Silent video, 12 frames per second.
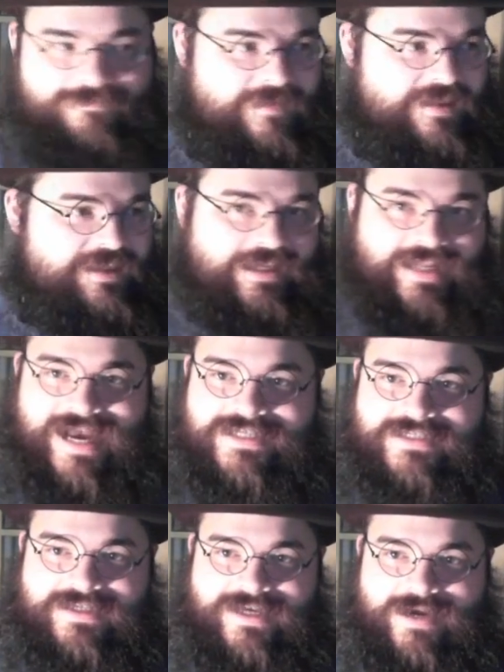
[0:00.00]
the
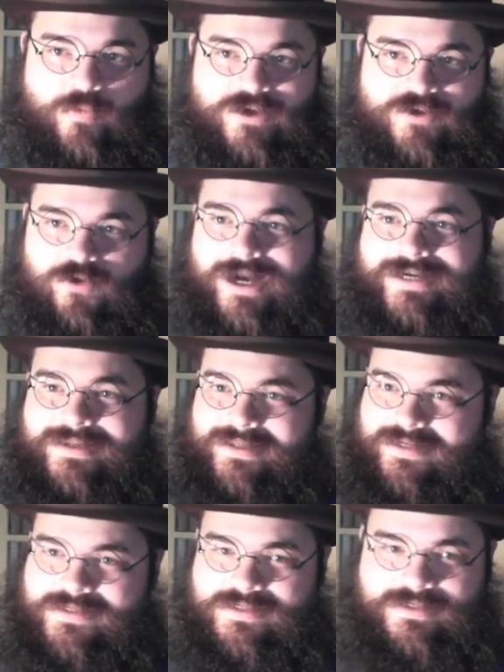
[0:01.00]
last time we tried
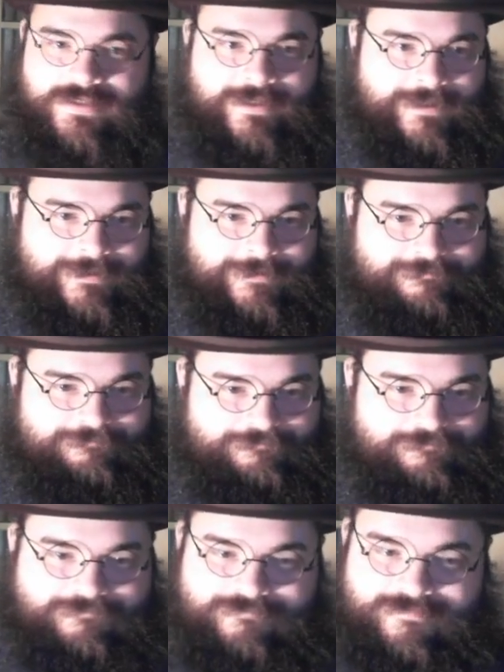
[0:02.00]
this,
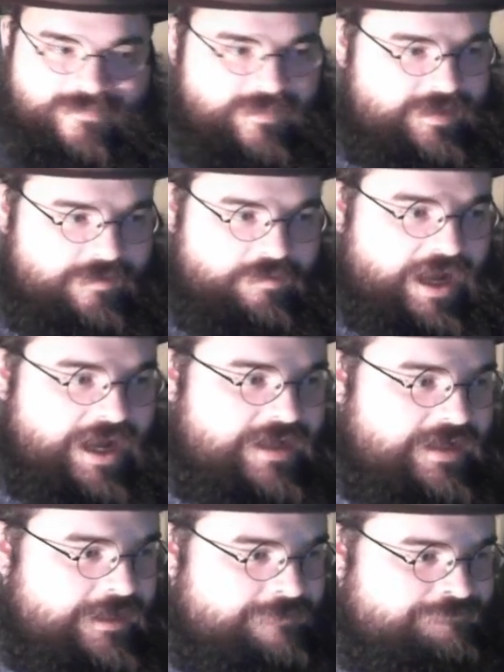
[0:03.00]
by
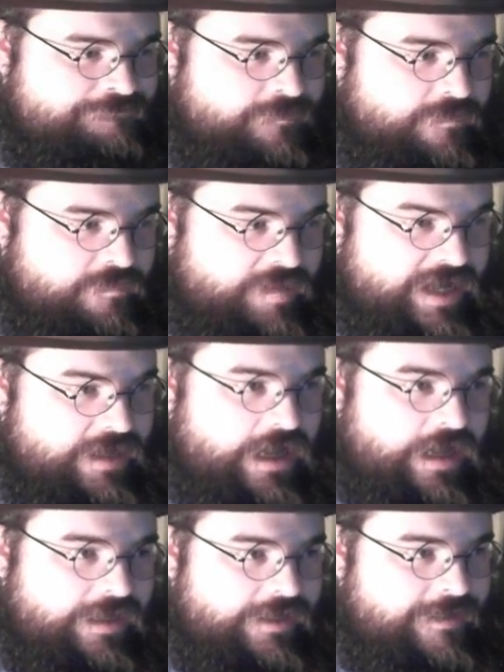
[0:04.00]
gum, by
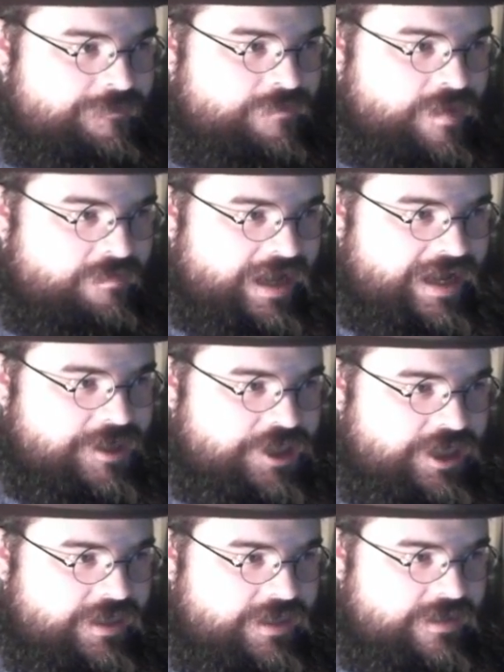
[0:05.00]
golly, by
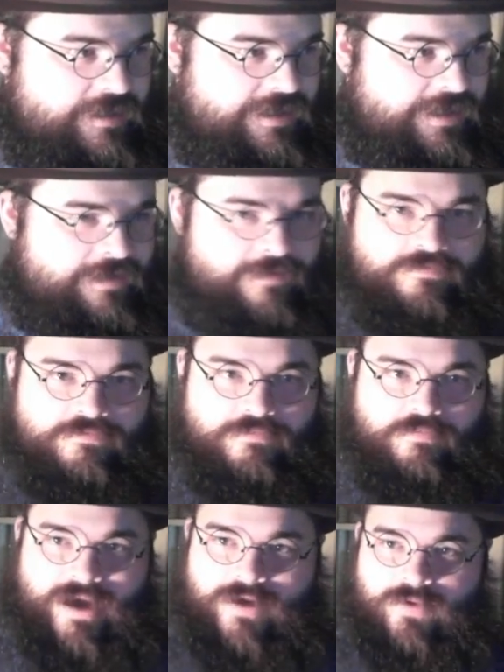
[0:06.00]
G, and
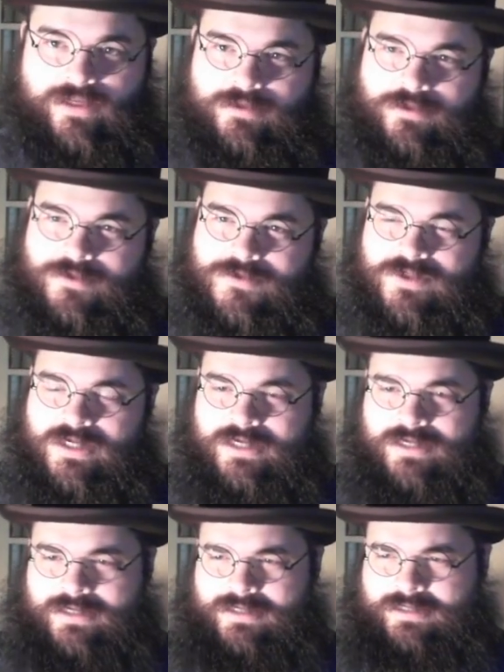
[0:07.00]
by Willikers,
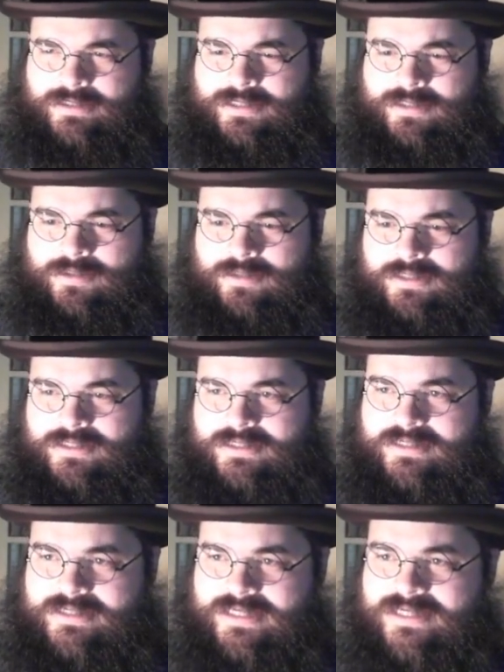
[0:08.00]

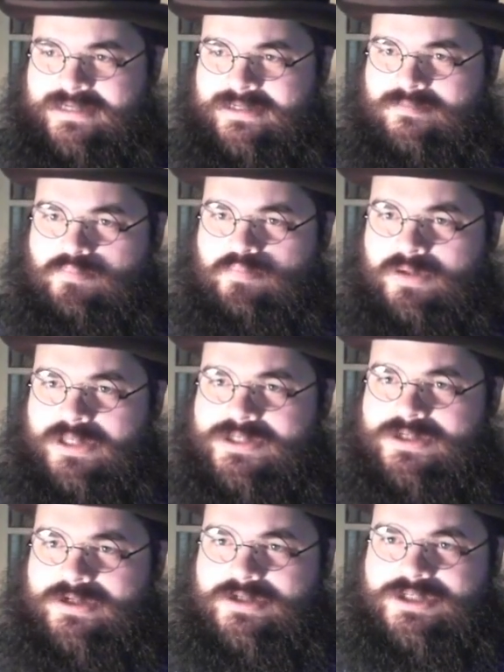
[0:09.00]
didn't
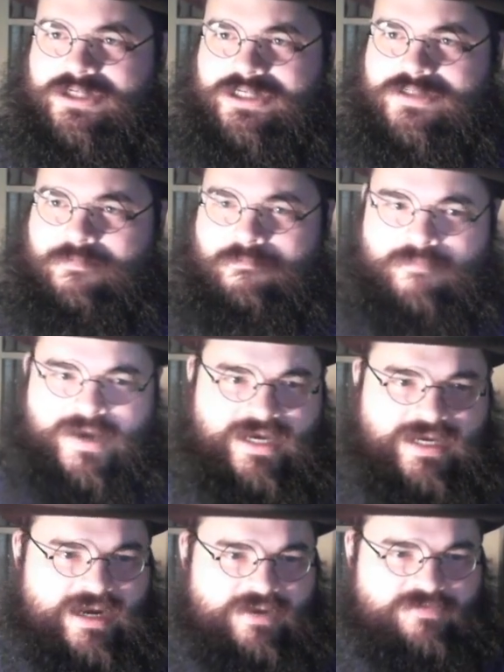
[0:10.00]
Blizzard just
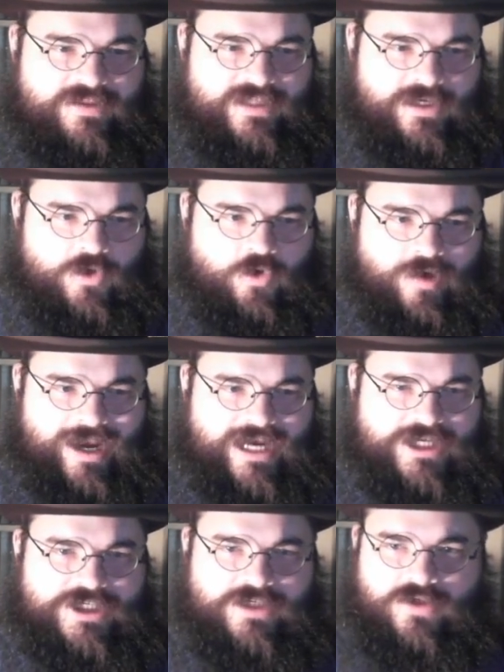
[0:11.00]
make everything
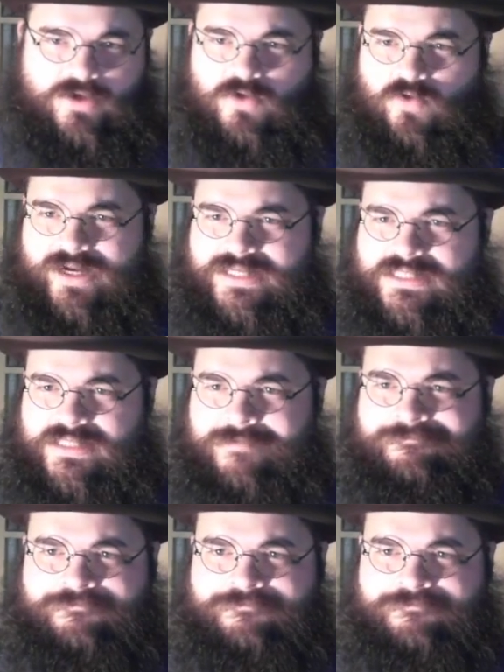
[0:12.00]
crash and go crazy?